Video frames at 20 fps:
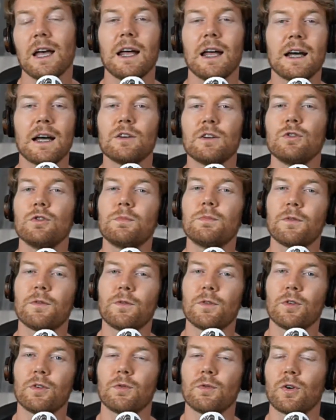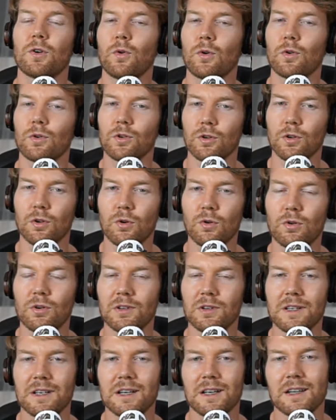And I do prefer to record
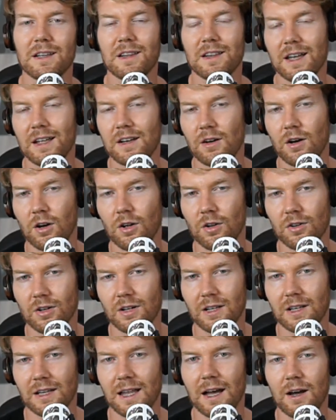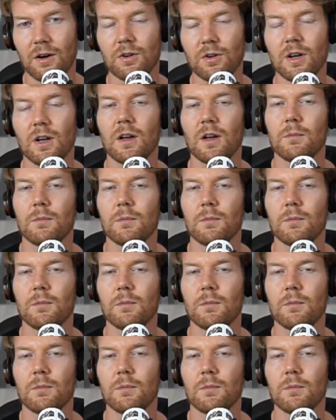locally than on the cloud,